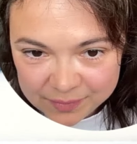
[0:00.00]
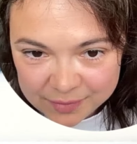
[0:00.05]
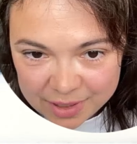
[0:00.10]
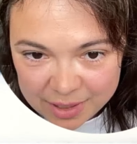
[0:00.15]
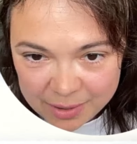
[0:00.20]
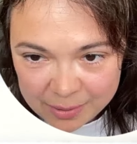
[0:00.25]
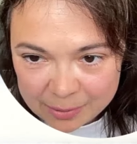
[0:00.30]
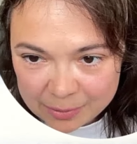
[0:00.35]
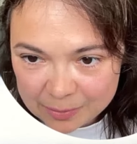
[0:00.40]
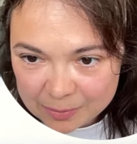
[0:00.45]

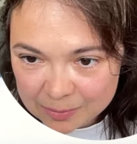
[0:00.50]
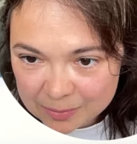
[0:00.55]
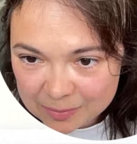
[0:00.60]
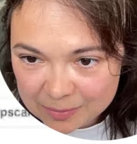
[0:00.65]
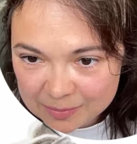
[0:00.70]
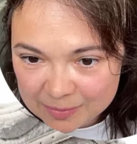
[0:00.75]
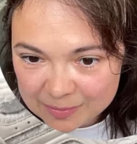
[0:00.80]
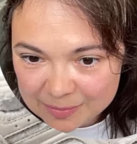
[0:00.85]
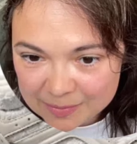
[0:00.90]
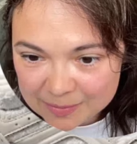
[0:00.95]
Yeah,
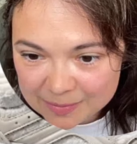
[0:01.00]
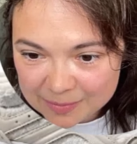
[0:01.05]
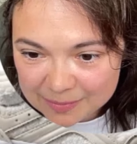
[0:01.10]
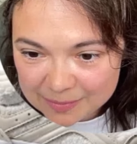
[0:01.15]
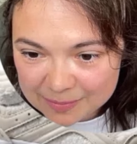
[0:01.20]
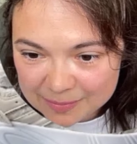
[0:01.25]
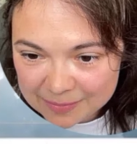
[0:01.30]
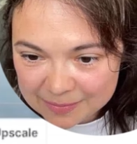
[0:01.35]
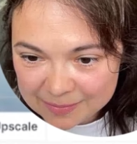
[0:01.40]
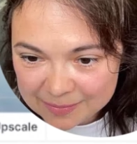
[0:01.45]

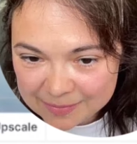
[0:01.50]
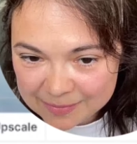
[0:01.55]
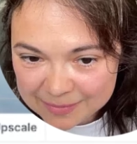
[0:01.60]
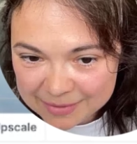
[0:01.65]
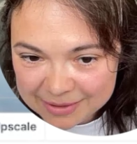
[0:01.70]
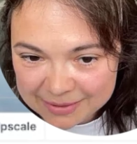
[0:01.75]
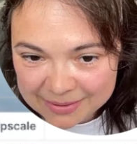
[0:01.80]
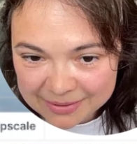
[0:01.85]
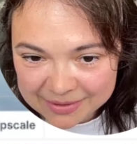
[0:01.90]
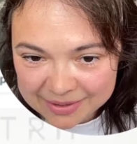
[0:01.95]

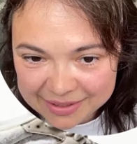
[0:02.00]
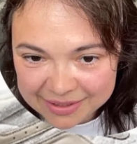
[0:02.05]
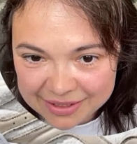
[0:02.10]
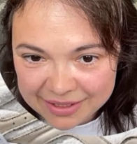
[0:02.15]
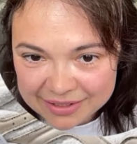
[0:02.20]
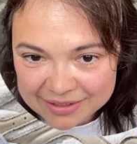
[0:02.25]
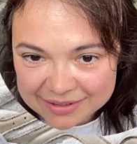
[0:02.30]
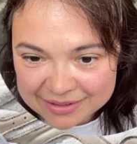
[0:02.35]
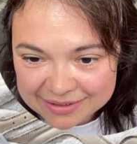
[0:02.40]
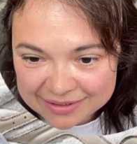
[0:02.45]
it's looking
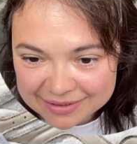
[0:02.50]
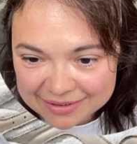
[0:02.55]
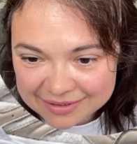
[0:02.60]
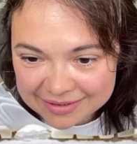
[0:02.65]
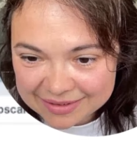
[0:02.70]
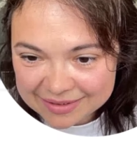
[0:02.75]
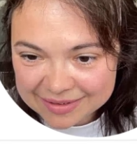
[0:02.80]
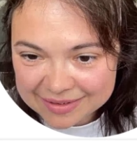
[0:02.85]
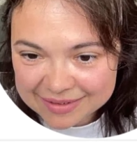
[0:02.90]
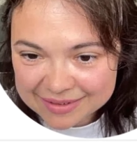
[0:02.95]
nice.
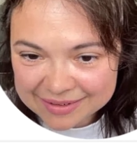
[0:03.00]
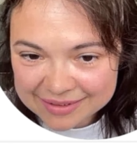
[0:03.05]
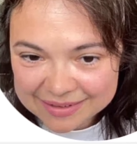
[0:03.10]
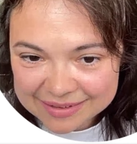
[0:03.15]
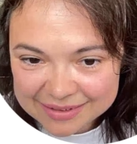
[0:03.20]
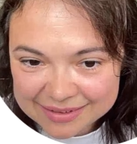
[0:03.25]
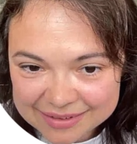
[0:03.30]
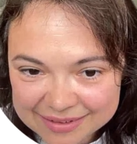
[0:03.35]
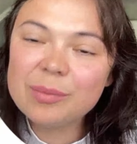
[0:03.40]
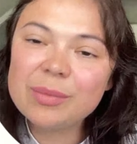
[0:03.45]

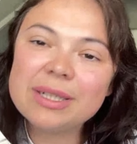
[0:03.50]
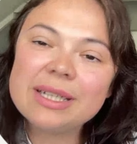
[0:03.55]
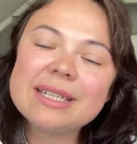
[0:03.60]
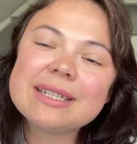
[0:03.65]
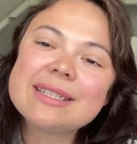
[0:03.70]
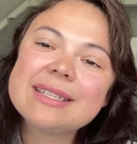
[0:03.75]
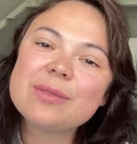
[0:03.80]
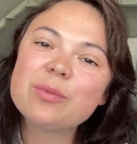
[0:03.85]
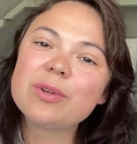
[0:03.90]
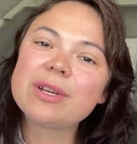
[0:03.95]
But
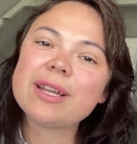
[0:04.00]
let's see